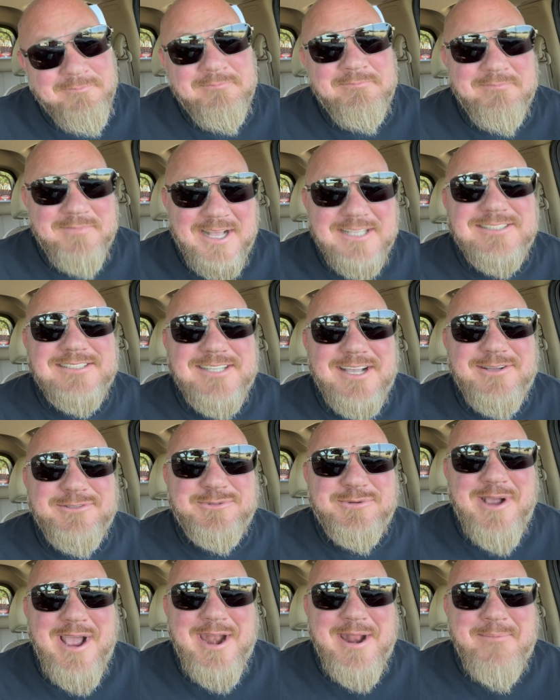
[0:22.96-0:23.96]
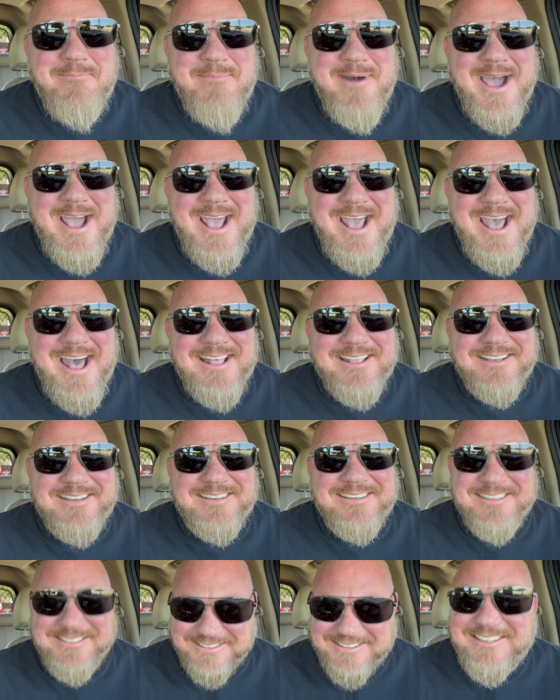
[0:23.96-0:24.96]
That sounds right up my alley.
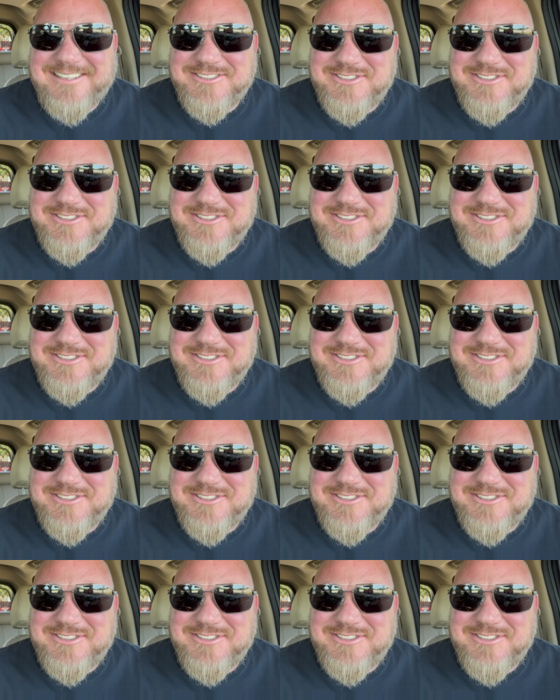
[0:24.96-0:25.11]
Let's